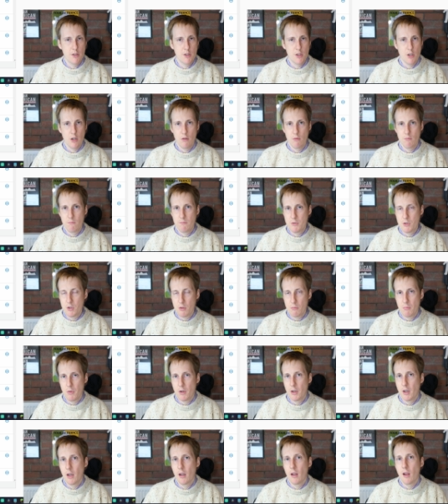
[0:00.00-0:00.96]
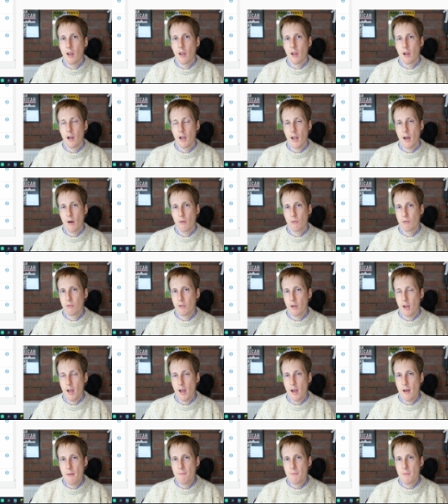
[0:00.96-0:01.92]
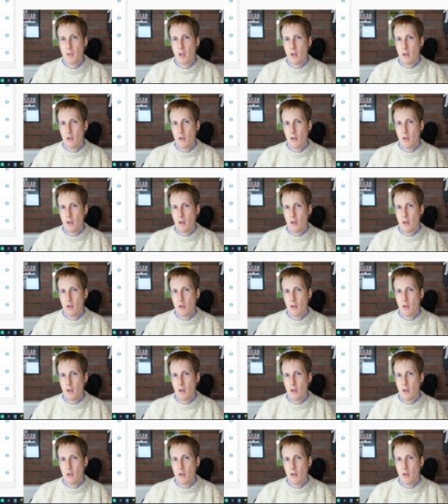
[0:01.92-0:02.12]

so somebody like Cloudflare,